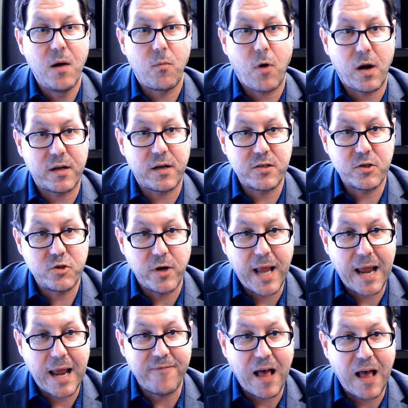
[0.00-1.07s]
Products should
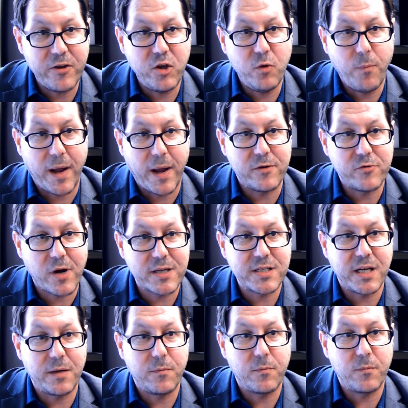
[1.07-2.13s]
add value by
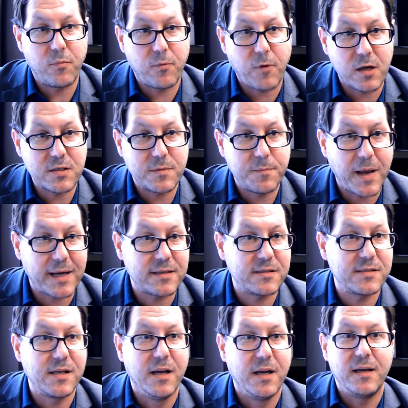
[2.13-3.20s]
addressing prospects,